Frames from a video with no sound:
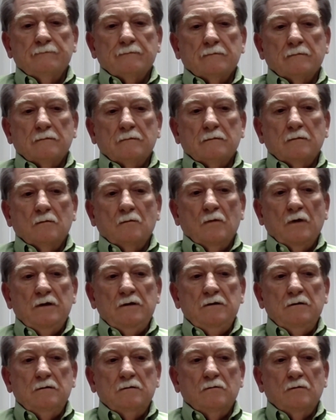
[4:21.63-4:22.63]

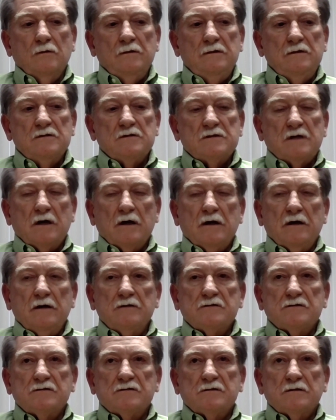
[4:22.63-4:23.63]
When these
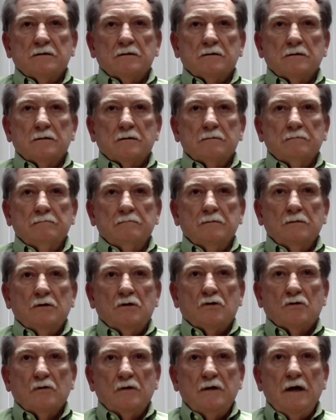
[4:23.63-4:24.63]
guys
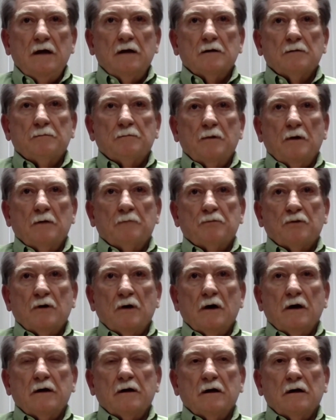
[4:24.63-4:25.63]
create a
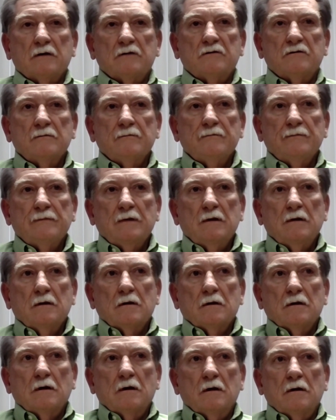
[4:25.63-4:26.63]
product,
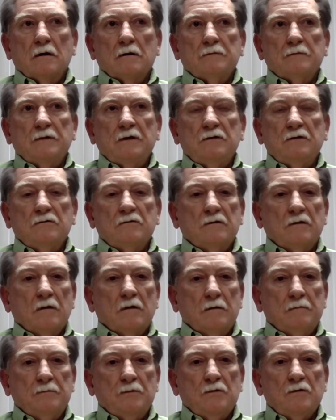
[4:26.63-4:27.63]
they do
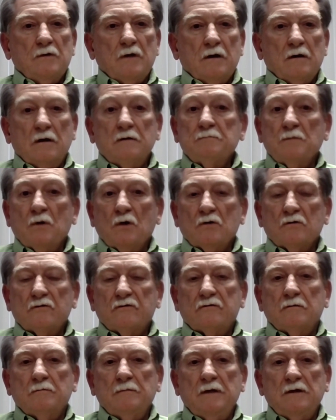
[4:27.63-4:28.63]
their utmost to
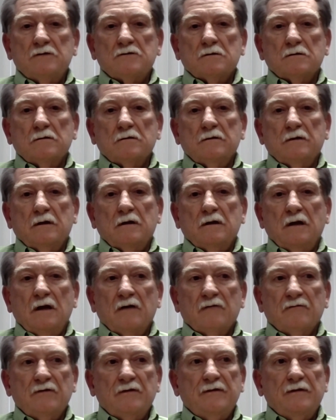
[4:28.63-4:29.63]
make sure that
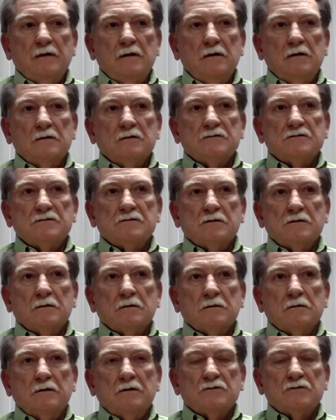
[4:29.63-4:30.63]
everything is
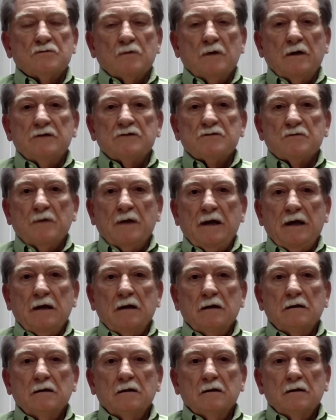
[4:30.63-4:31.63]
right as rain,
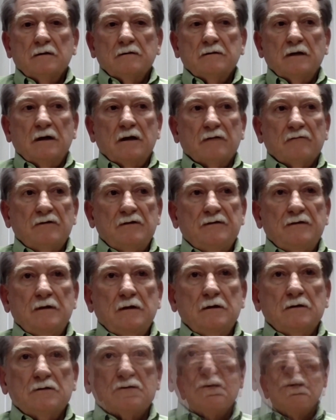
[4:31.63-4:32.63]
that everything
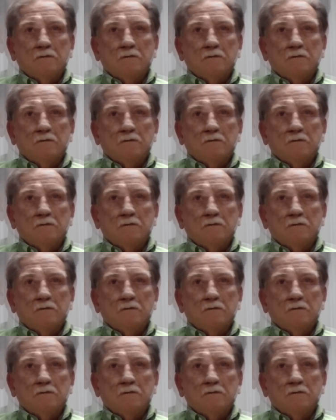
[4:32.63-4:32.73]
is going to